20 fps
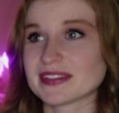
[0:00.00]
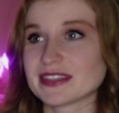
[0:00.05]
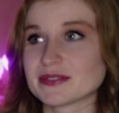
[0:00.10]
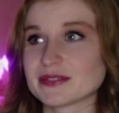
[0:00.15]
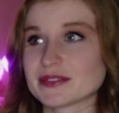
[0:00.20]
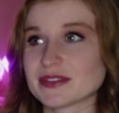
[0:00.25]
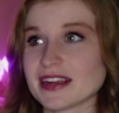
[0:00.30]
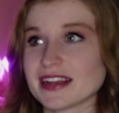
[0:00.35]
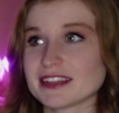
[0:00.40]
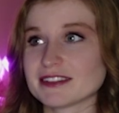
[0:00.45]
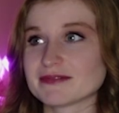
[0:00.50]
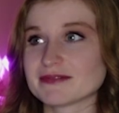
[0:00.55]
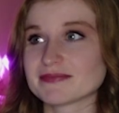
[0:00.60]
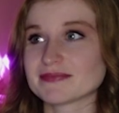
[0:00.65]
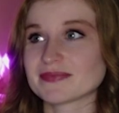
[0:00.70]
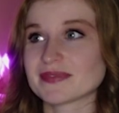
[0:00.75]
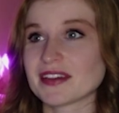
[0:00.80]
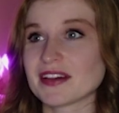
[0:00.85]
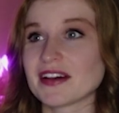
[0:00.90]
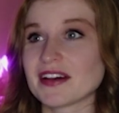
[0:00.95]
he's right.
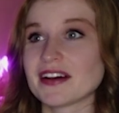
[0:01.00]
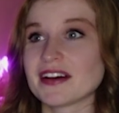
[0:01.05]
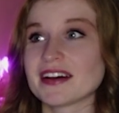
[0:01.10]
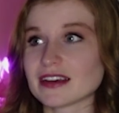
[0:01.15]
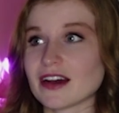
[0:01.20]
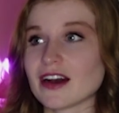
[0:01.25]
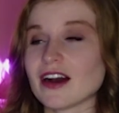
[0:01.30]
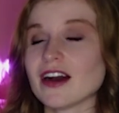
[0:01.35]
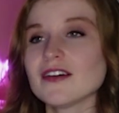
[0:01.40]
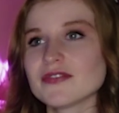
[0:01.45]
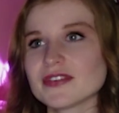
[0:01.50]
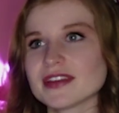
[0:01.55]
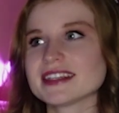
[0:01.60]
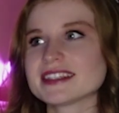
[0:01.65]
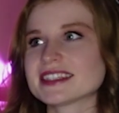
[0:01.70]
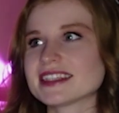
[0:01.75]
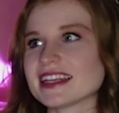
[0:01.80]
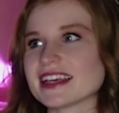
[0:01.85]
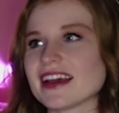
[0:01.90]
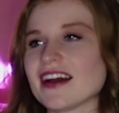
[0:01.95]

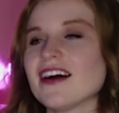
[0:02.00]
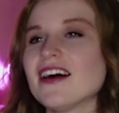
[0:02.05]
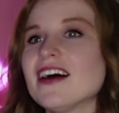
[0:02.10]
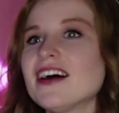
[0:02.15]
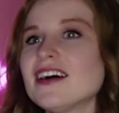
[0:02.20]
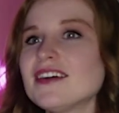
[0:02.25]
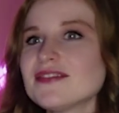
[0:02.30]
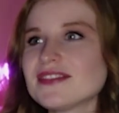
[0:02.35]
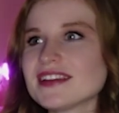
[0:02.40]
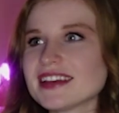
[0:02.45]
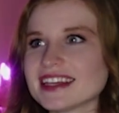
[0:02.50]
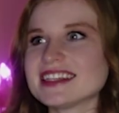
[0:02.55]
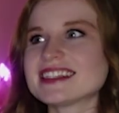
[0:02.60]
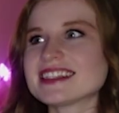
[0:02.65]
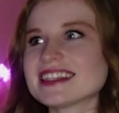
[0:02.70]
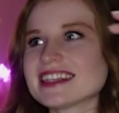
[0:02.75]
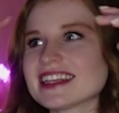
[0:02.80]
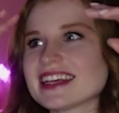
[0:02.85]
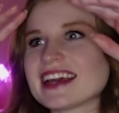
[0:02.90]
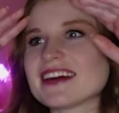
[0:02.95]
Obviously,
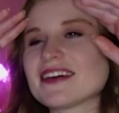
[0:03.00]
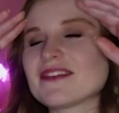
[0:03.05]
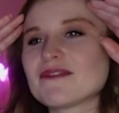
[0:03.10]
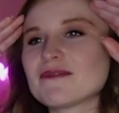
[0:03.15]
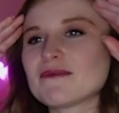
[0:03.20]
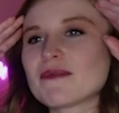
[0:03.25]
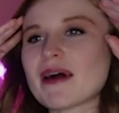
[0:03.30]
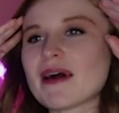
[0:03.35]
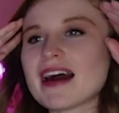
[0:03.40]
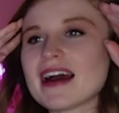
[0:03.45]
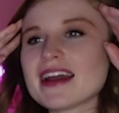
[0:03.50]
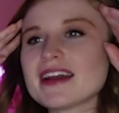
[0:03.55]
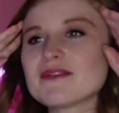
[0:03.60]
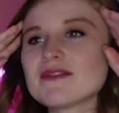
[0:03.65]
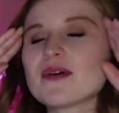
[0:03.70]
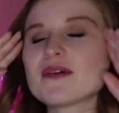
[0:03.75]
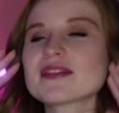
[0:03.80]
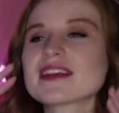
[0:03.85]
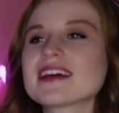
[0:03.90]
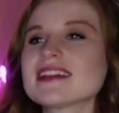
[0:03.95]
obviously. Why
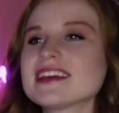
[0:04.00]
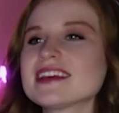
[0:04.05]
won't